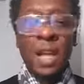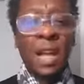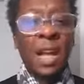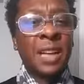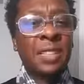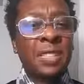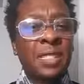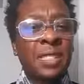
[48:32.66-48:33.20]

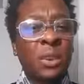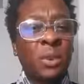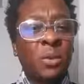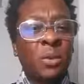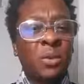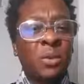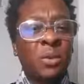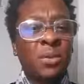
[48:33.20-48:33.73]
I said,
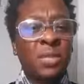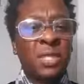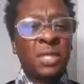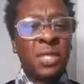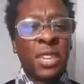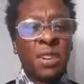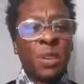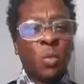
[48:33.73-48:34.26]
so she's
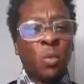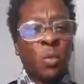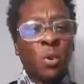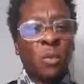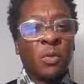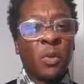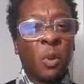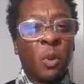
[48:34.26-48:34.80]
getting an award
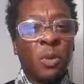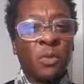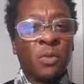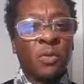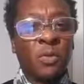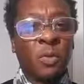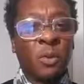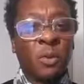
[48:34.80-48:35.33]
of courage
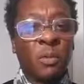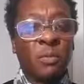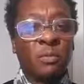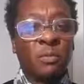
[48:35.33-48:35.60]
for